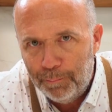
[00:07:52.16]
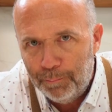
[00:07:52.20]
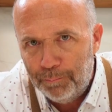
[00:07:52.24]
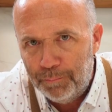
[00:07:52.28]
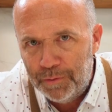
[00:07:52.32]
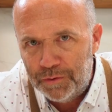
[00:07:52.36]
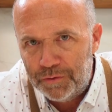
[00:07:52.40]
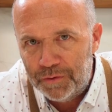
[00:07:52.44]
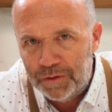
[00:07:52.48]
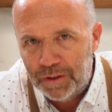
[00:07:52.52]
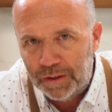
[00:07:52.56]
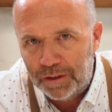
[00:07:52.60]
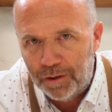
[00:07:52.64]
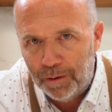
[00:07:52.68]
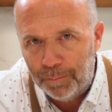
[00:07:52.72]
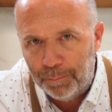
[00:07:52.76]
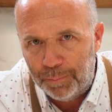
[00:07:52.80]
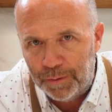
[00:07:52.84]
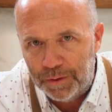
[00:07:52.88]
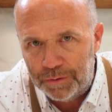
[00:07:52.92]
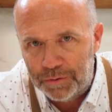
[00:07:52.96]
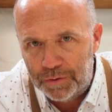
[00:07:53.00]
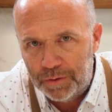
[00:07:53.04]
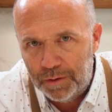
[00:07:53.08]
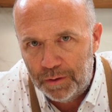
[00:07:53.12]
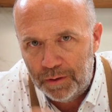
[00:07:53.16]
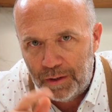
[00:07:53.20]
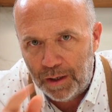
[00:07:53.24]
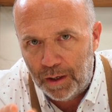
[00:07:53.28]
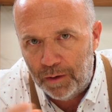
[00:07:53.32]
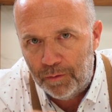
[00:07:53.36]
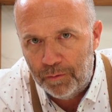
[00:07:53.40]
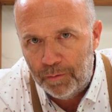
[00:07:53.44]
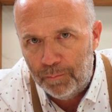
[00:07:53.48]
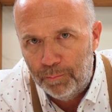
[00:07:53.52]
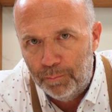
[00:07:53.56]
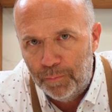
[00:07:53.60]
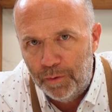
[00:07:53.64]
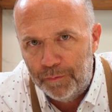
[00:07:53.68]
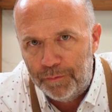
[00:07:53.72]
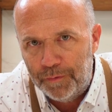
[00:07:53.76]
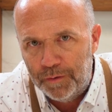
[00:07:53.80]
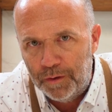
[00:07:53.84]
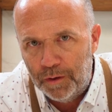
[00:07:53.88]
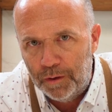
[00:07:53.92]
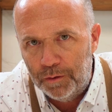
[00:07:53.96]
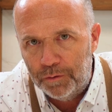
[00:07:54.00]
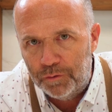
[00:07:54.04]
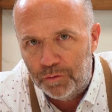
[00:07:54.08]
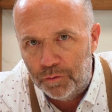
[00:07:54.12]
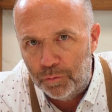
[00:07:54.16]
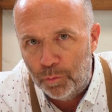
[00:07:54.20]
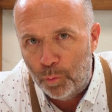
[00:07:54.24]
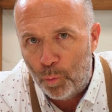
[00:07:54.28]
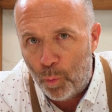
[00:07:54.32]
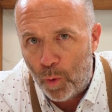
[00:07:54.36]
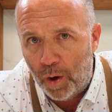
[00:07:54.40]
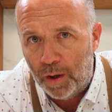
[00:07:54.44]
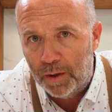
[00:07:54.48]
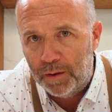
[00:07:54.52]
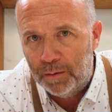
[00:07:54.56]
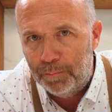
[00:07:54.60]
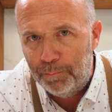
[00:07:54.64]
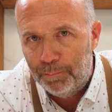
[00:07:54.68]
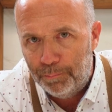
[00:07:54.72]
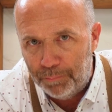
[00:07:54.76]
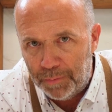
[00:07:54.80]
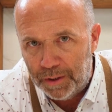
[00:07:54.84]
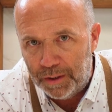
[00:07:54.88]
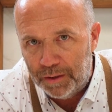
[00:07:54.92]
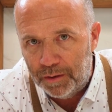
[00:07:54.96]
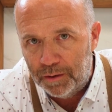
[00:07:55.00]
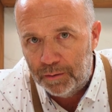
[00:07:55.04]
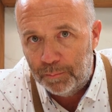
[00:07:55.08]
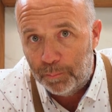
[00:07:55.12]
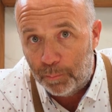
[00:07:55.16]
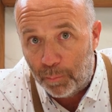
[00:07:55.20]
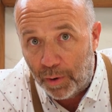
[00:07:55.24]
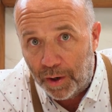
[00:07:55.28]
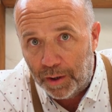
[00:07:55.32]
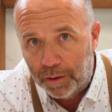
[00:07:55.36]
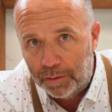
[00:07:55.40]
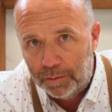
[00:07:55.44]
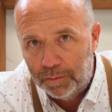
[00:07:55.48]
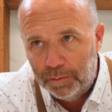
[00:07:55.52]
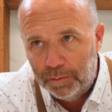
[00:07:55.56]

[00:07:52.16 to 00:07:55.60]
Mission accomplished. Now moving on to 1 minute bread.